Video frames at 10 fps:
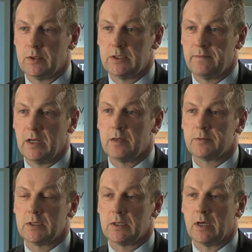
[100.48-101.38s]
We
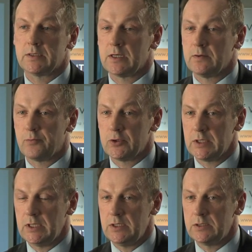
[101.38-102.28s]
developed a set of
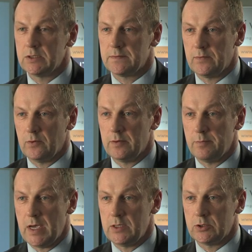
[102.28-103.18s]
procedures for the
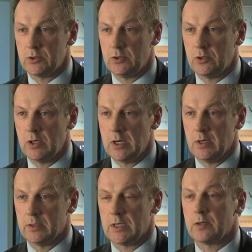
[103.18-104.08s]
mentor,
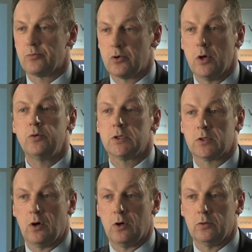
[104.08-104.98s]
a set of
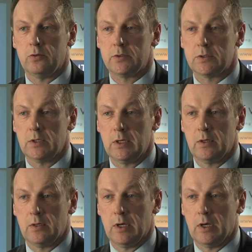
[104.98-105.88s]
protocols
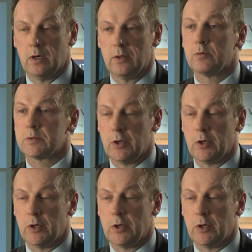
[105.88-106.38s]
that was